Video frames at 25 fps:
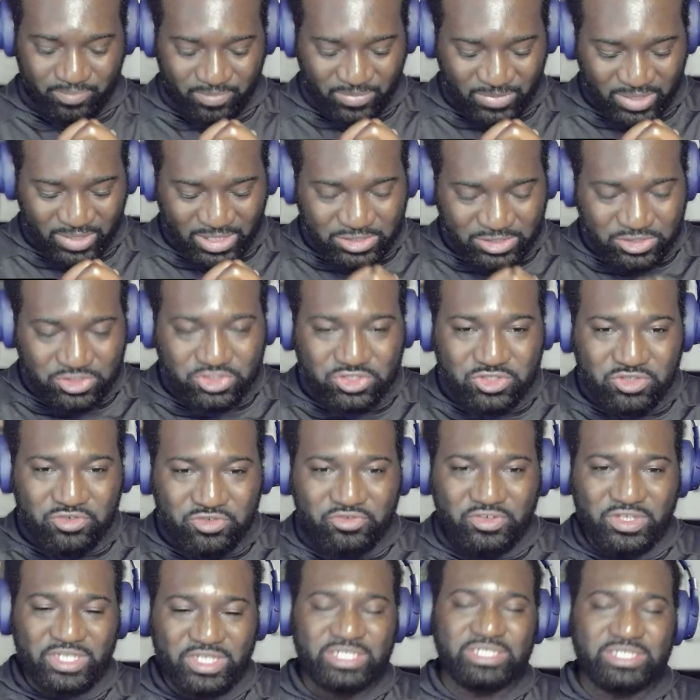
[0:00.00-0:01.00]
The
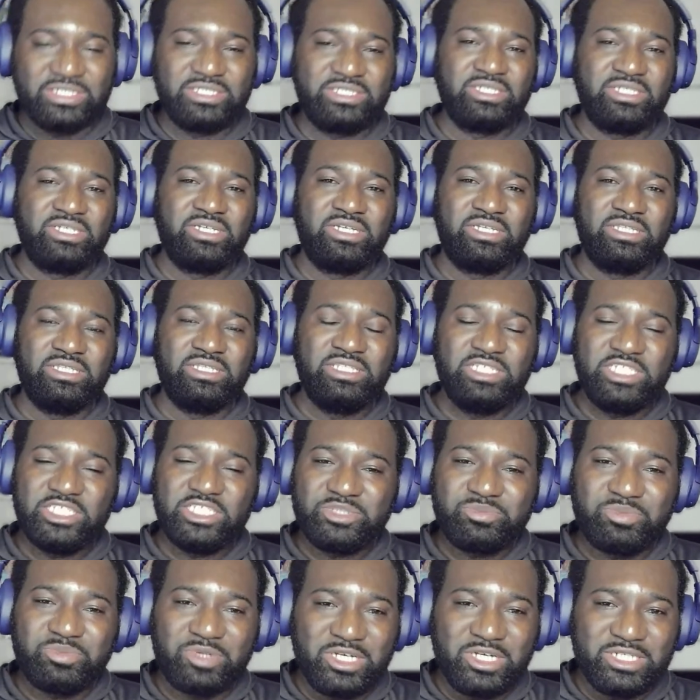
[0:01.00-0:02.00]
truth is,
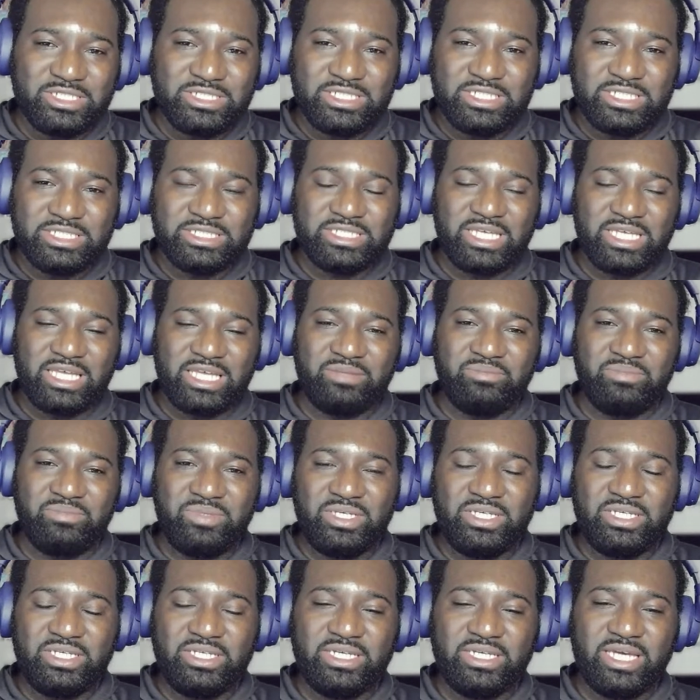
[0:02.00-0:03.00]
this process can
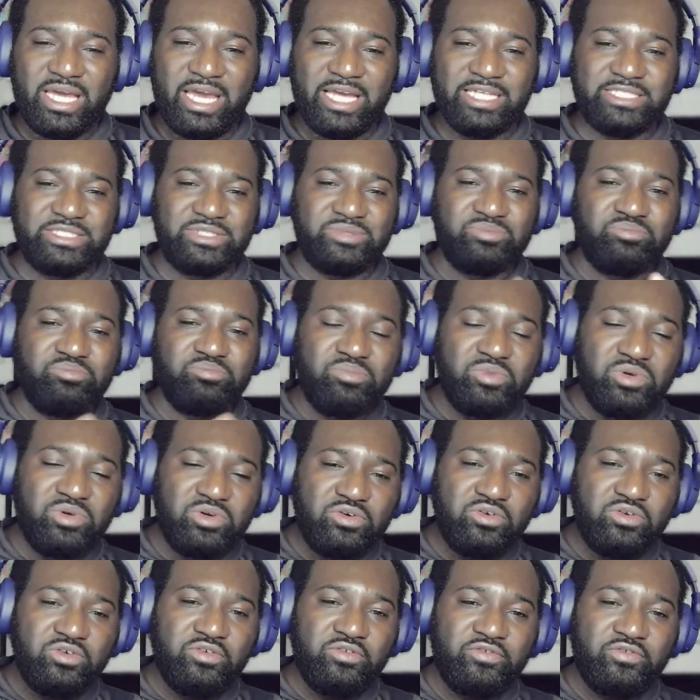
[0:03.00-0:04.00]
be as
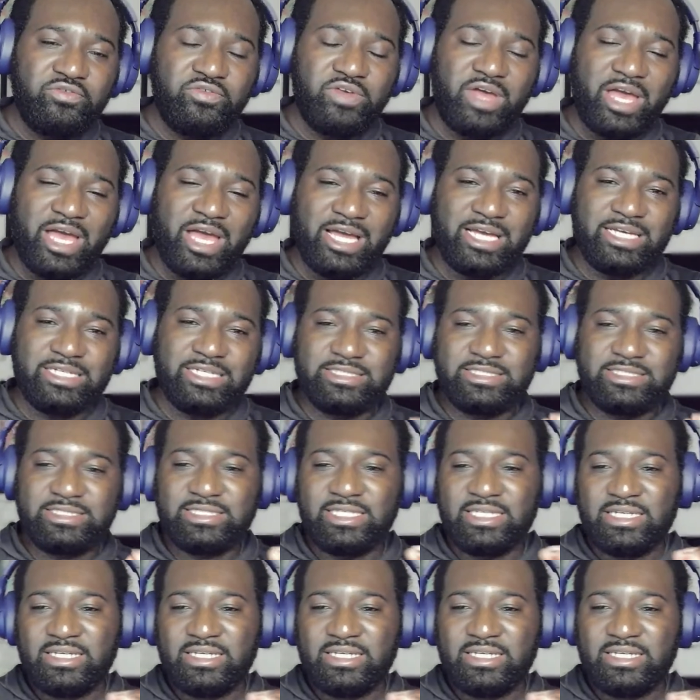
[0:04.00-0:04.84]
smooth as